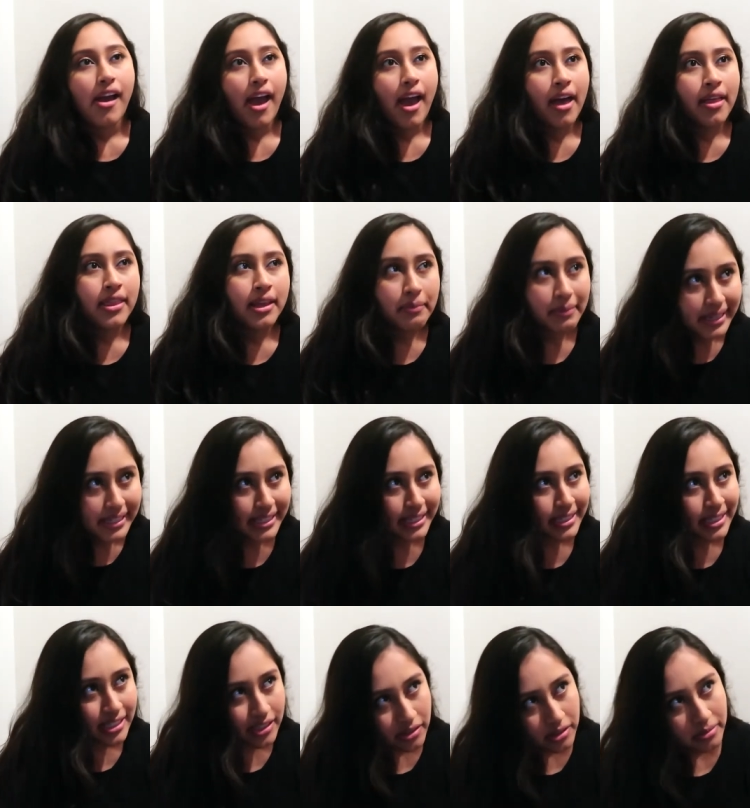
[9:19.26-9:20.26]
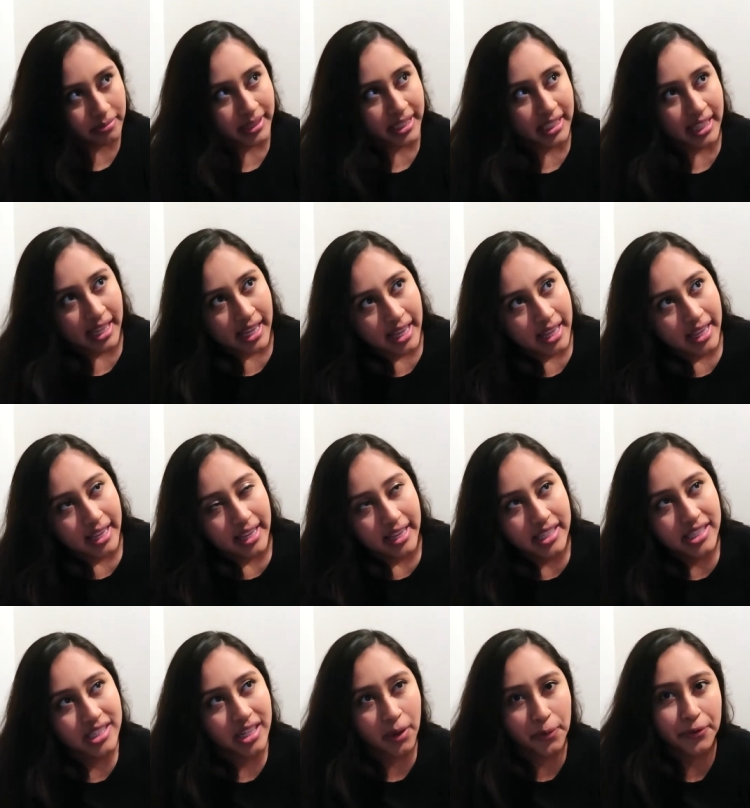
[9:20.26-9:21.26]
and they basically told me that
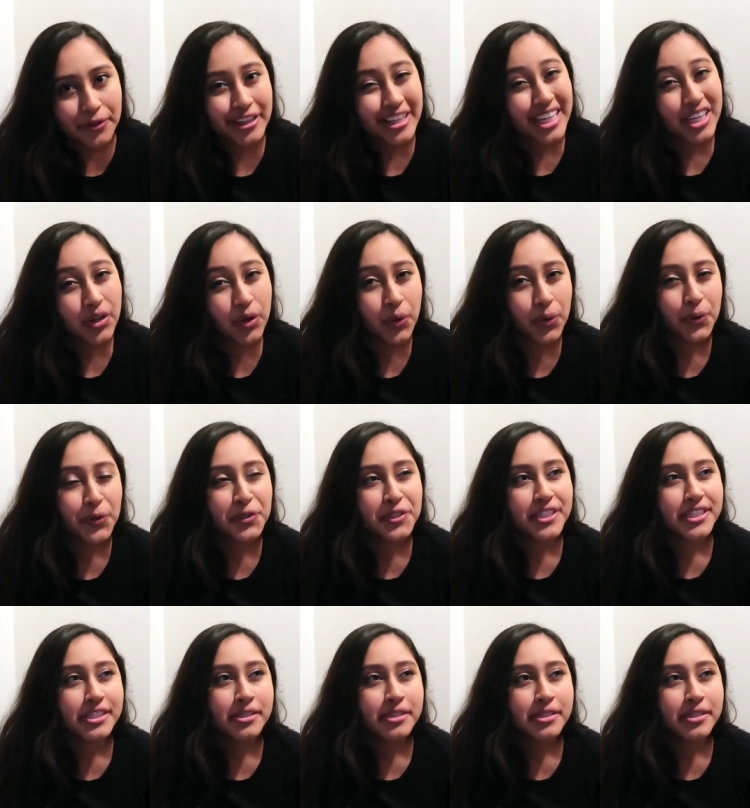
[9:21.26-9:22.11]
it's not really a cold,